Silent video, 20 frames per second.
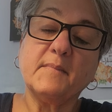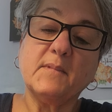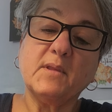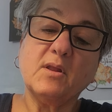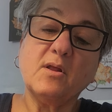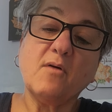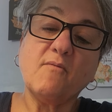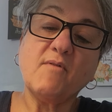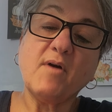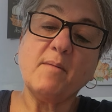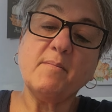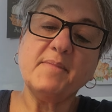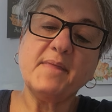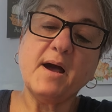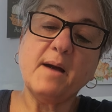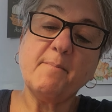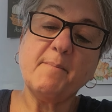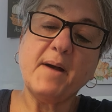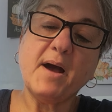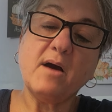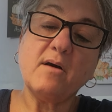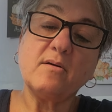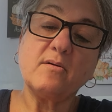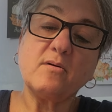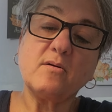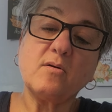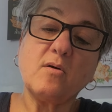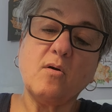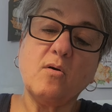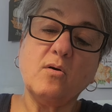You rub that
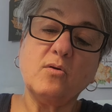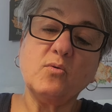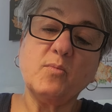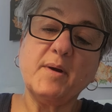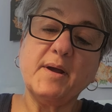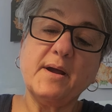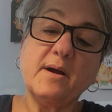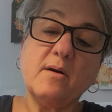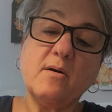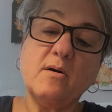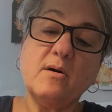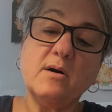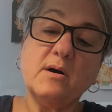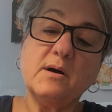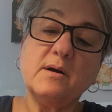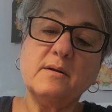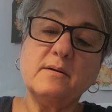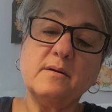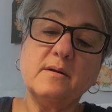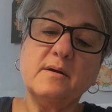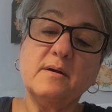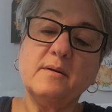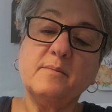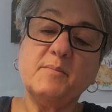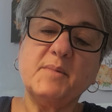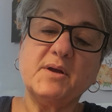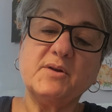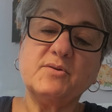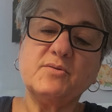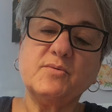powder all the way on.
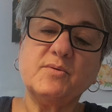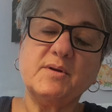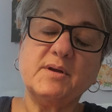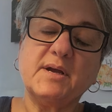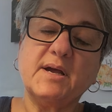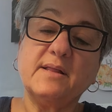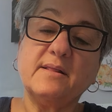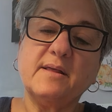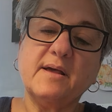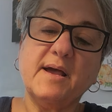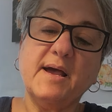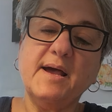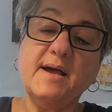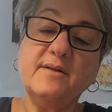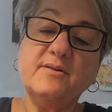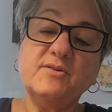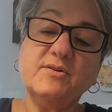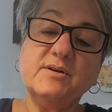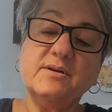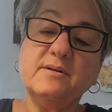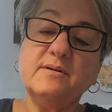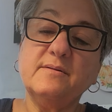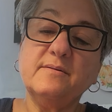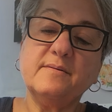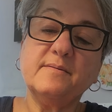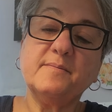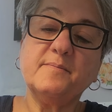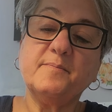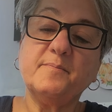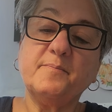Make sure you get the
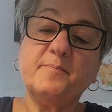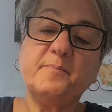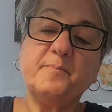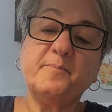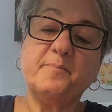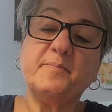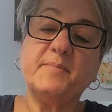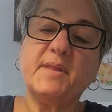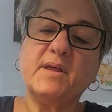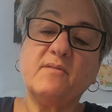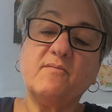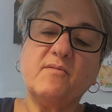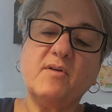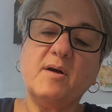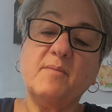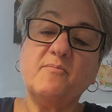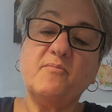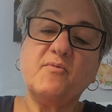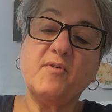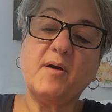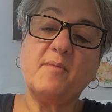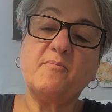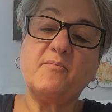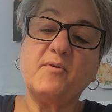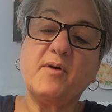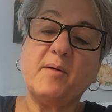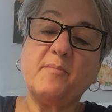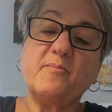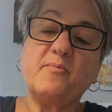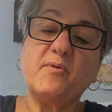edges. Rub, rub,
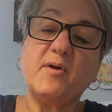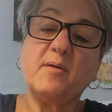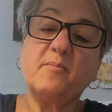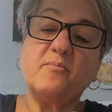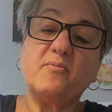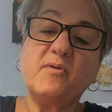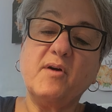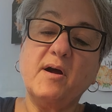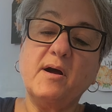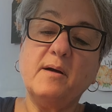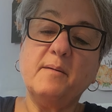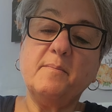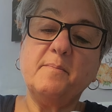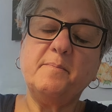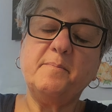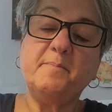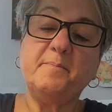rub, rub, rub.